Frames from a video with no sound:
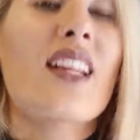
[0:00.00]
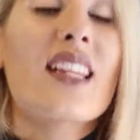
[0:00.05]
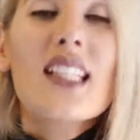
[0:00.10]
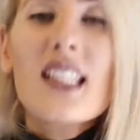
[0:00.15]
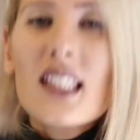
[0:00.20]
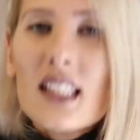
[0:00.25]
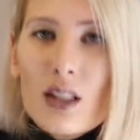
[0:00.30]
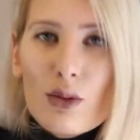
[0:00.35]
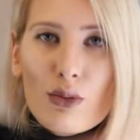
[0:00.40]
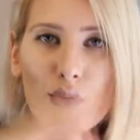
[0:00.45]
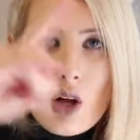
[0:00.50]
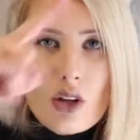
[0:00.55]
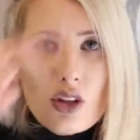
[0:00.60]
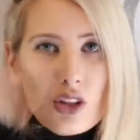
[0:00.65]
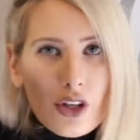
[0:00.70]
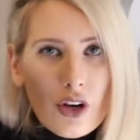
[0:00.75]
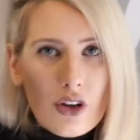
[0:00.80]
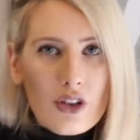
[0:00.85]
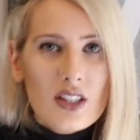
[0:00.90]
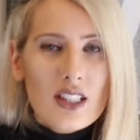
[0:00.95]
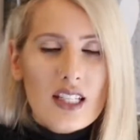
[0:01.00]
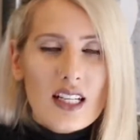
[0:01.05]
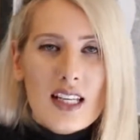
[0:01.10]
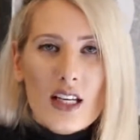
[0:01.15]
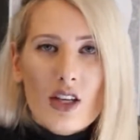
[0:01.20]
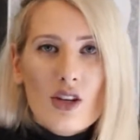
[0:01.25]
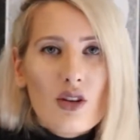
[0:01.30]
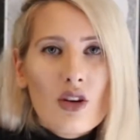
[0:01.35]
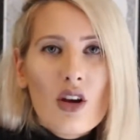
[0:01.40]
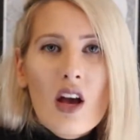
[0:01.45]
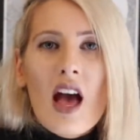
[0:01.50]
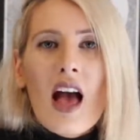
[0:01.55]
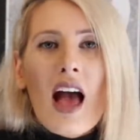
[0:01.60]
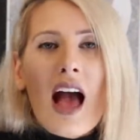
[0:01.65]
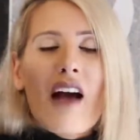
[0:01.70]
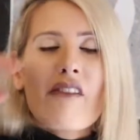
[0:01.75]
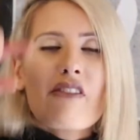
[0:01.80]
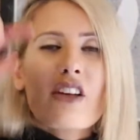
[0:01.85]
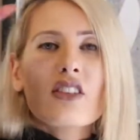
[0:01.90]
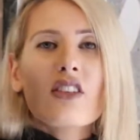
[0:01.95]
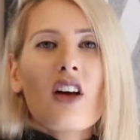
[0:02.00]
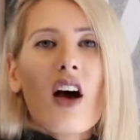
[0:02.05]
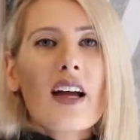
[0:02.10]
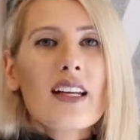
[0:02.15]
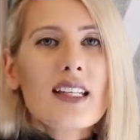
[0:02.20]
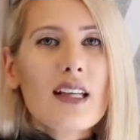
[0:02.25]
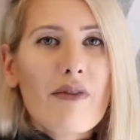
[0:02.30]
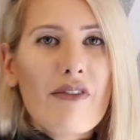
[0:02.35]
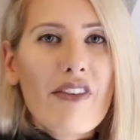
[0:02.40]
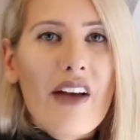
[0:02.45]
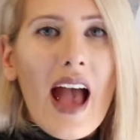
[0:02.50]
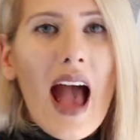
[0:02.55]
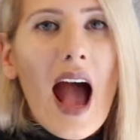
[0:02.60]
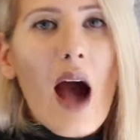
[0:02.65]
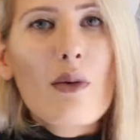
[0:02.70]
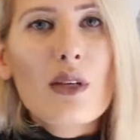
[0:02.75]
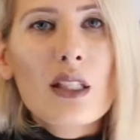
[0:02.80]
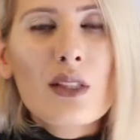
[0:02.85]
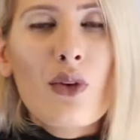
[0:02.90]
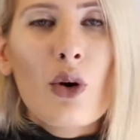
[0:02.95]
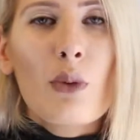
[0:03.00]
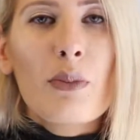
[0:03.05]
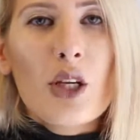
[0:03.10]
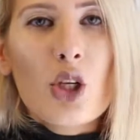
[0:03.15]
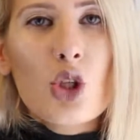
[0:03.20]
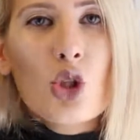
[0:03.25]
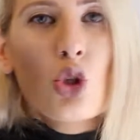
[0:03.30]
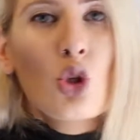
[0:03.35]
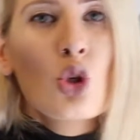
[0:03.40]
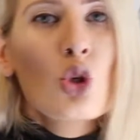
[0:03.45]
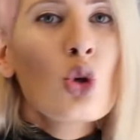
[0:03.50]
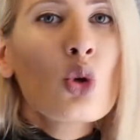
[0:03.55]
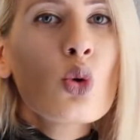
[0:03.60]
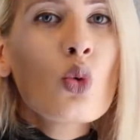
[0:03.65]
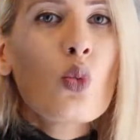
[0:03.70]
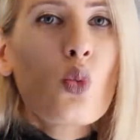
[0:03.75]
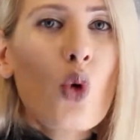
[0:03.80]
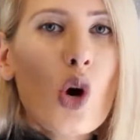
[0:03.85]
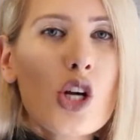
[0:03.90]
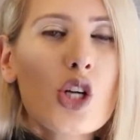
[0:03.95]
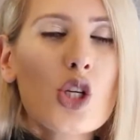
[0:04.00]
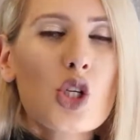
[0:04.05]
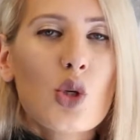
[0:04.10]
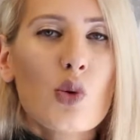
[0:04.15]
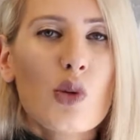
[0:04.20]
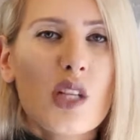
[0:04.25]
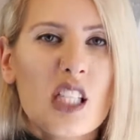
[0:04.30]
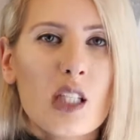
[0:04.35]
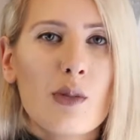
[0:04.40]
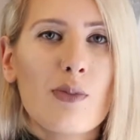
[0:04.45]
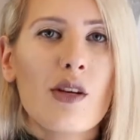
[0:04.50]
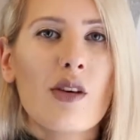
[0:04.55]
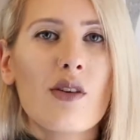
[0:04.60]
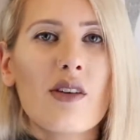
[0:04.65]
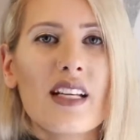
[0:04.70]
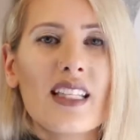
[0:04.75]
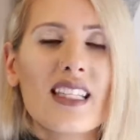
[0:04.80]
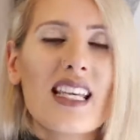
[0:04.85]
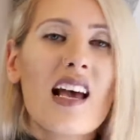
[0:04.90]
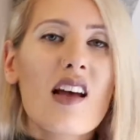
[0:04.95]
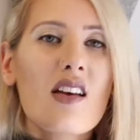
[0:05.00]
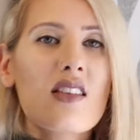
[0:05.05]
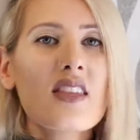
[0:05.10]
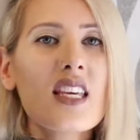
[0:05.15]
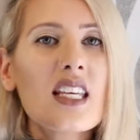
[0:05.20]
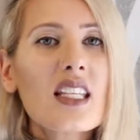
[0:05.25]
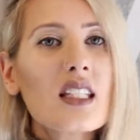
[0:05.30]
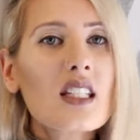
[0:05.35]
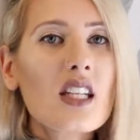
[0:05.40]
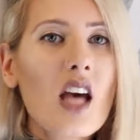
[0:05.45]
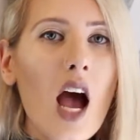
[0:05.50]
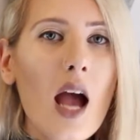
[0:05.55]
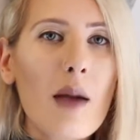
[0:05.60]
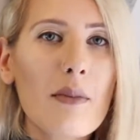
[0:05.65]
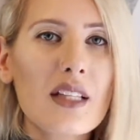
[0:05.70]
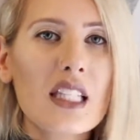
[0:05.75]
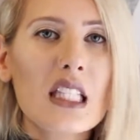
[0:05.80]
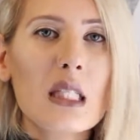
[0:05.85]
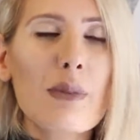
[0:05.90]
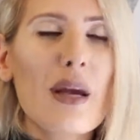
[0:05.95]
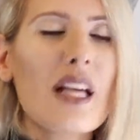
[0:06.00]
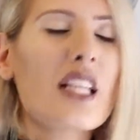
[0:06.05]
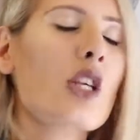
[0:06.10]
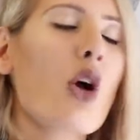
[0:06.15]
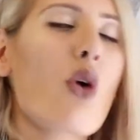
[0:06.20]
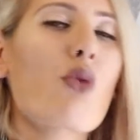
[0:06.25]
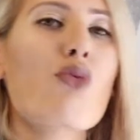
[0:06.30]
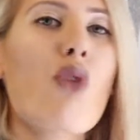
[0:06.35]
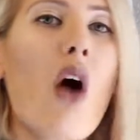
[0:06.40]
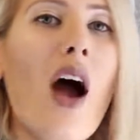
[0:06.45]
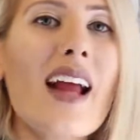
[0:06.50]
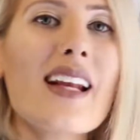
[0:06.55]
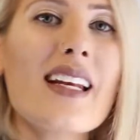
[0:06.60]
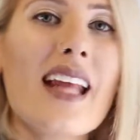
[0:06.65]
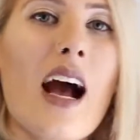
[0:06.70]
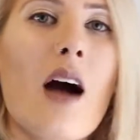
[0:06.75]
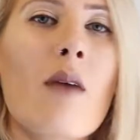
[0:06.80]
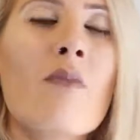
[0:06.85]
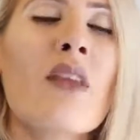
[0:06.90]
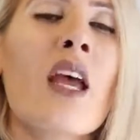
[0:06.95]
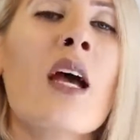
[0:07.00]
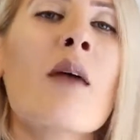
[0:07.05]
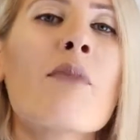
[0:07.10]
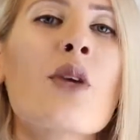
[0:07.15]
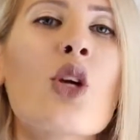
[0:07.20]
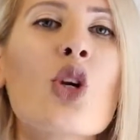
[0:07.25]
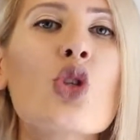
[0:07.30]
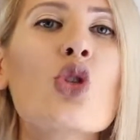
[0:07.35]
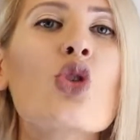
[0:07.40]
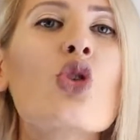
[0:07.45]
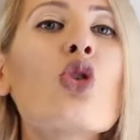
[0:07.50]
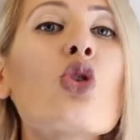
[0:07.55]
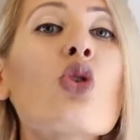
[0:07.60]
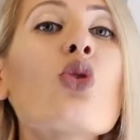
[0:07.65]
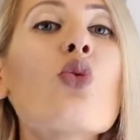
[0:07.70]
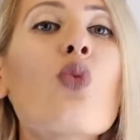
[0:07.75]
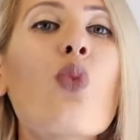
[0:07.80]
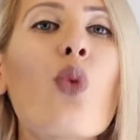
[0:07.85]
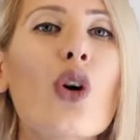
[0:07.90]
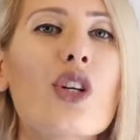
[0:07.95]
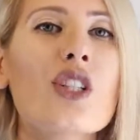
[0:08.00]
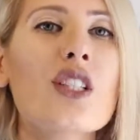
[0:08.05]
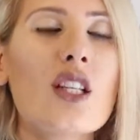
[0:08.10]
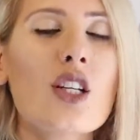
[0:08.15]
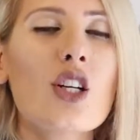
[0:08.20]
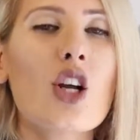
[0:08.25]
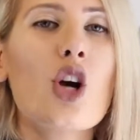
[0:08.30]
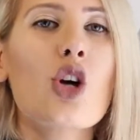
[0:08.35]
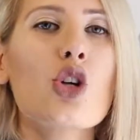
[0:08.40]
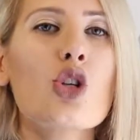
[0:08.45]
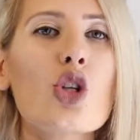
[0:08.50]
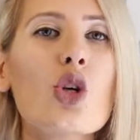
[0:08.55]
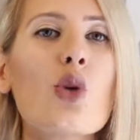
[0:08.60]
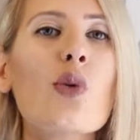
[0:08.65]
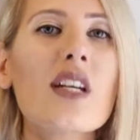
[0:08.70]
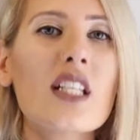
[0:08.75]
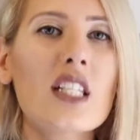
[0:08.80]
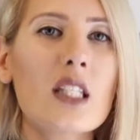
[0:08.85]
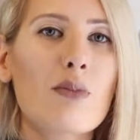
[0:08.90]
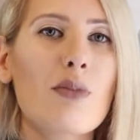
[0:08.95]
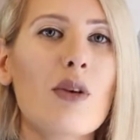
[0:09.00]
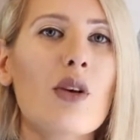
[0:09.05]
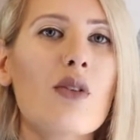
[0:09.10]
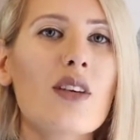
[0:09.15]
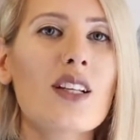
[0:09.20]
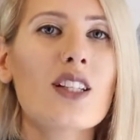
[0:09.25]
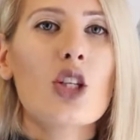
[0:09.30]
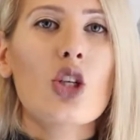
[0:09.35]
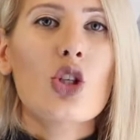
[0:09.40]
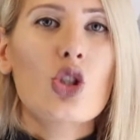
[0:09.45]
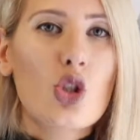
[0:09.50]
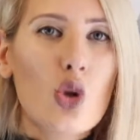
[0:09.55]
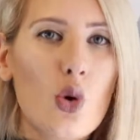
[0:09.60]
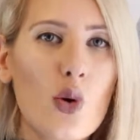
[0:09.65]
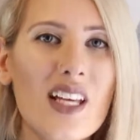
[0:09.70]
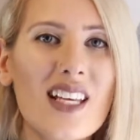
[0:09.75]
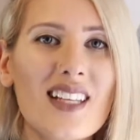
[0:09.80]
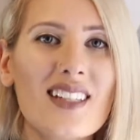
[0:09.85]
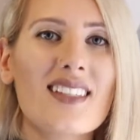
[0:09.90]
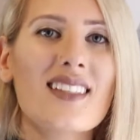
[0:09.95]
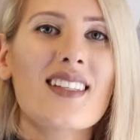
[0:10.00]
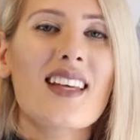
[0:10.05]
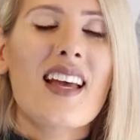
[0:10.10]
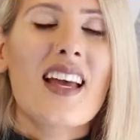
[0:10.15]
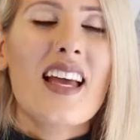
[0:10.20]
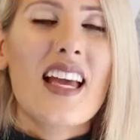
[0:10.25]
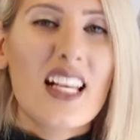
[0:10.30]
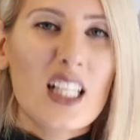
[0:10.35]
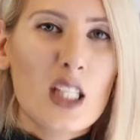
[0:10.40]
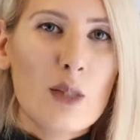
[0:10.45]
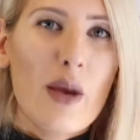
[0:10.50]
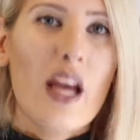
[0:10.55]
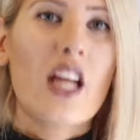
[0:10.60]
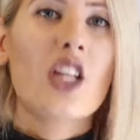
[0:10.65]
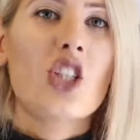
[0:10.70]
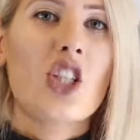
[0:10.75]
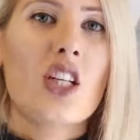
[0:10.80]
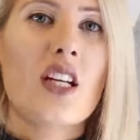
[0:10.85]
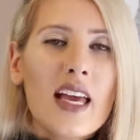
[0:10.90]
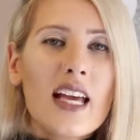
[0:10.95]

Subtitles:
This is the roller coaster that you have it lined up for hours for, because you wanted to experience this time and space right now, because you wanted to experience joyous expansion.